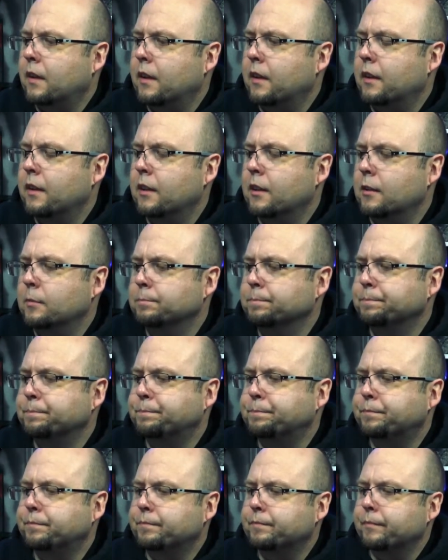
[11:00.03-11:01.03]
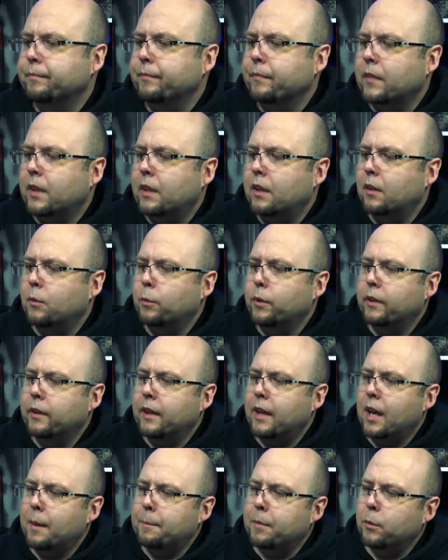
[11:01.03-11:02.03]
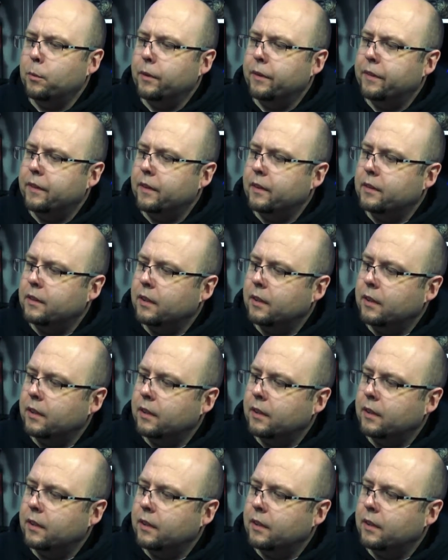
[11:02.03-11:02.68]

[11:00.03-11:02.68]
Yeah, really happy with it.